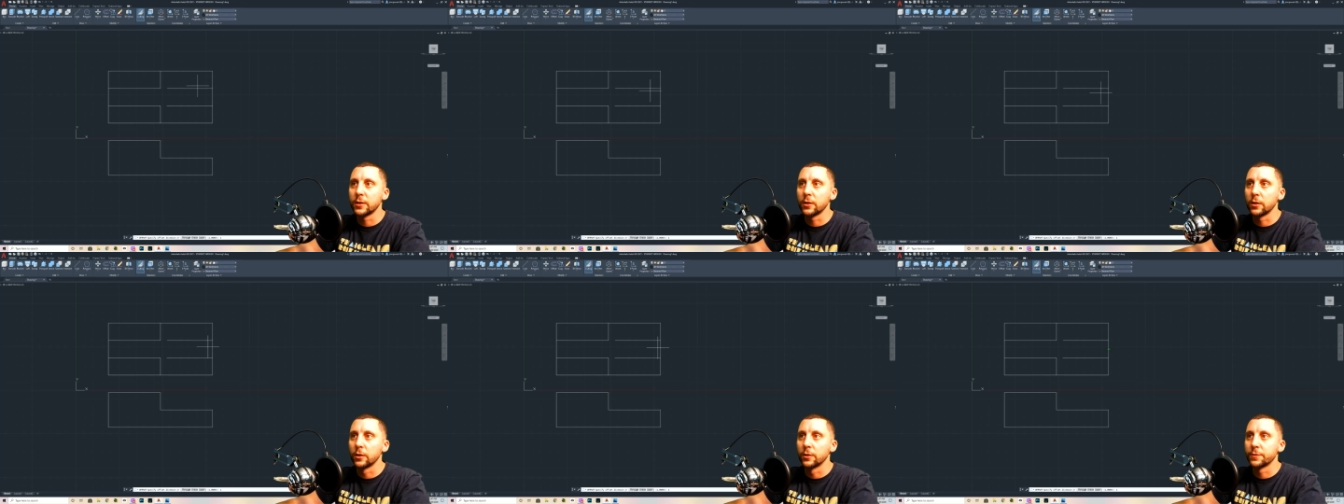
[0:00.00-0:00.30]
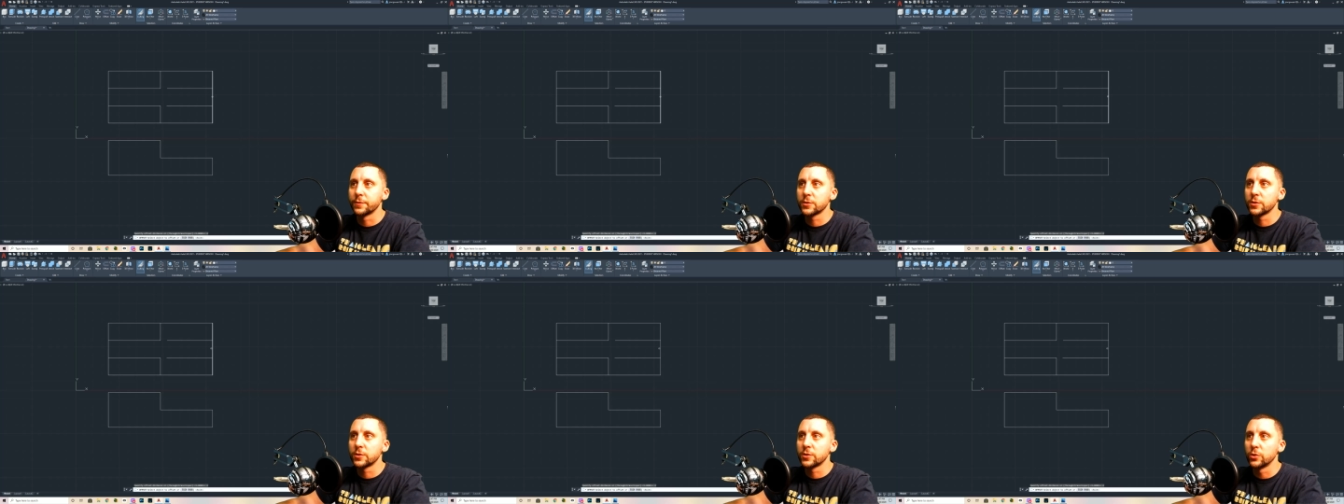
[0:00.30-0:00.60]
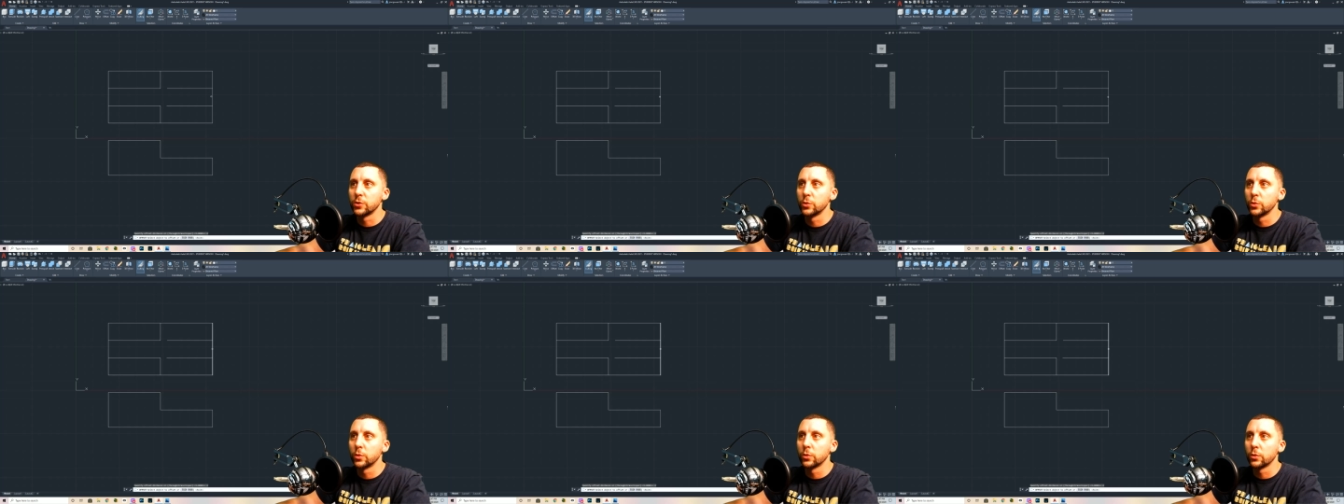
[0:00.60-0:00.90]
of
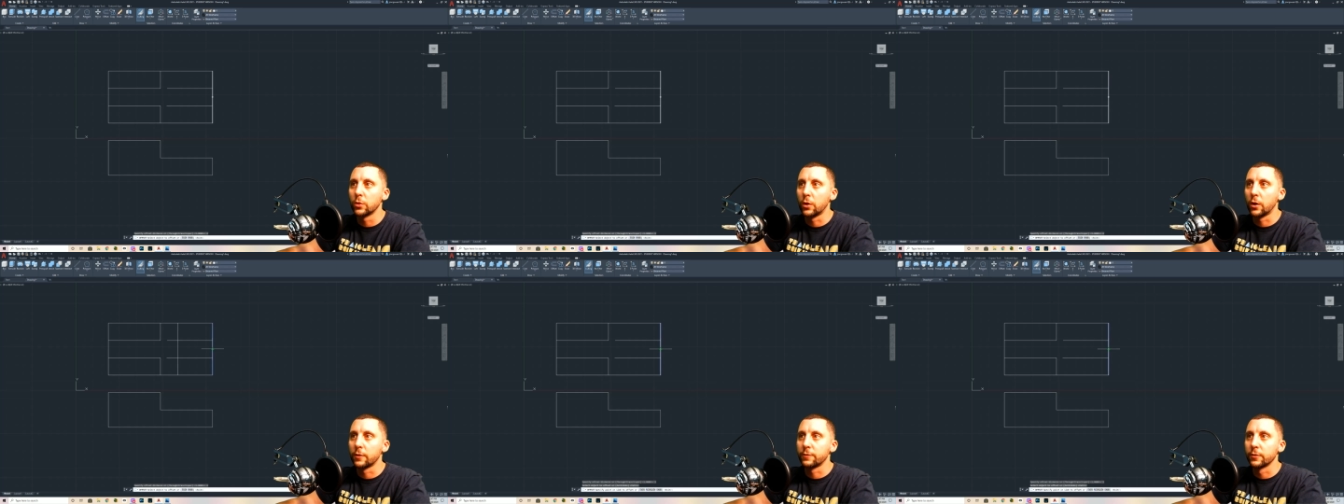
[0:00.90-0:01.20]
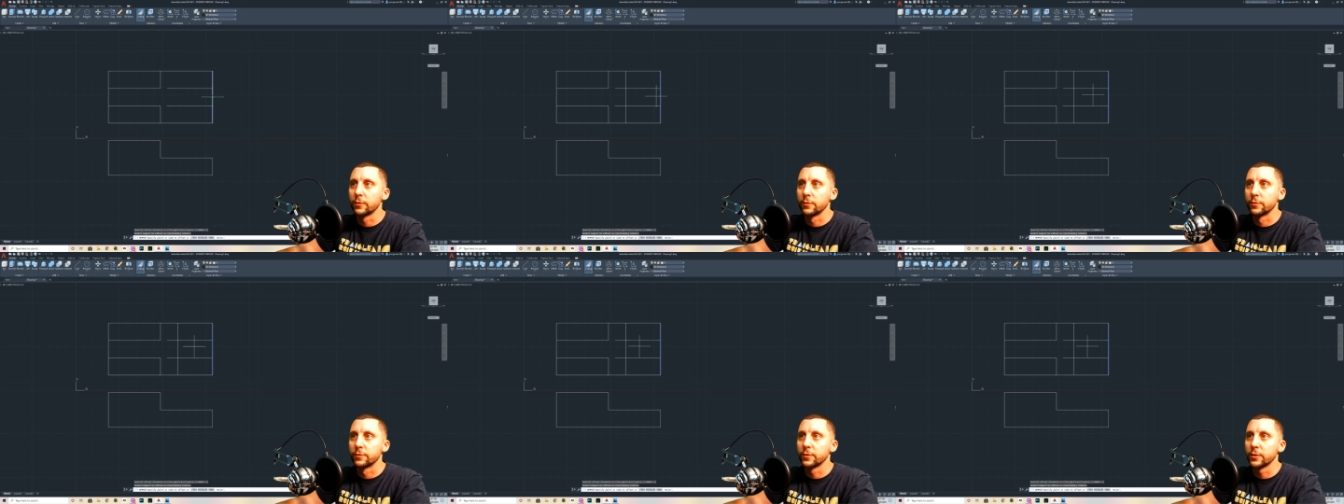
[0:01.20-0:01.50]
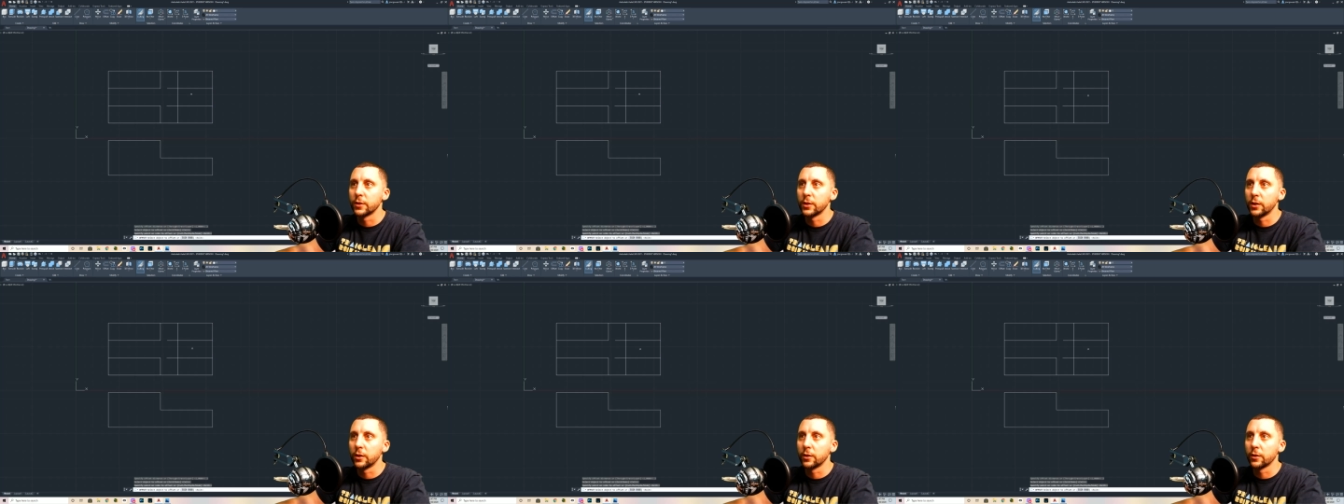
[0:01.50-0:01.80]
two off of
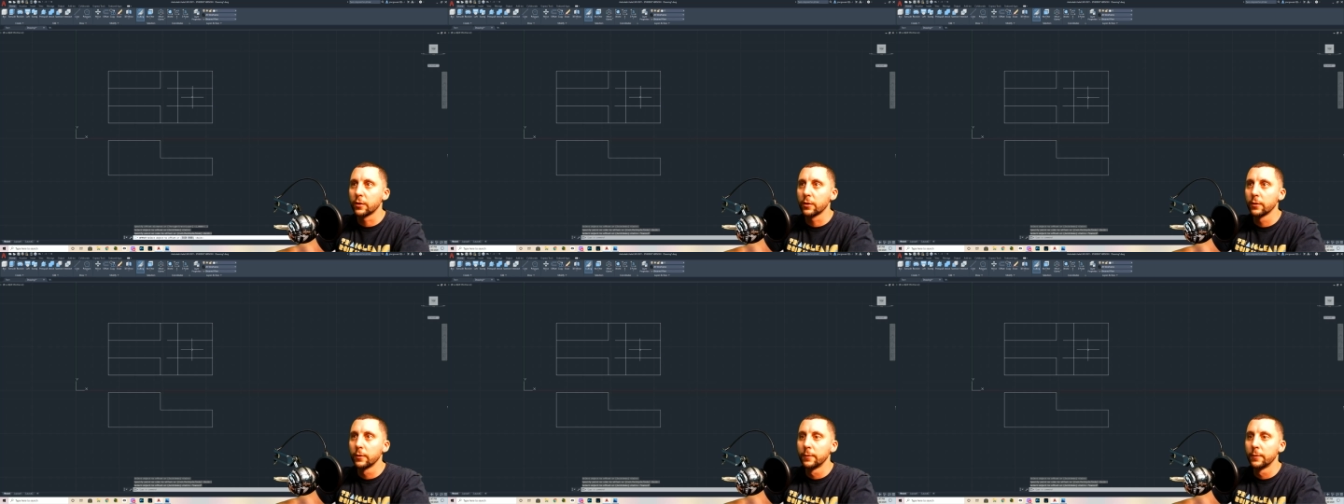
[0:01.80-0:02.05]
here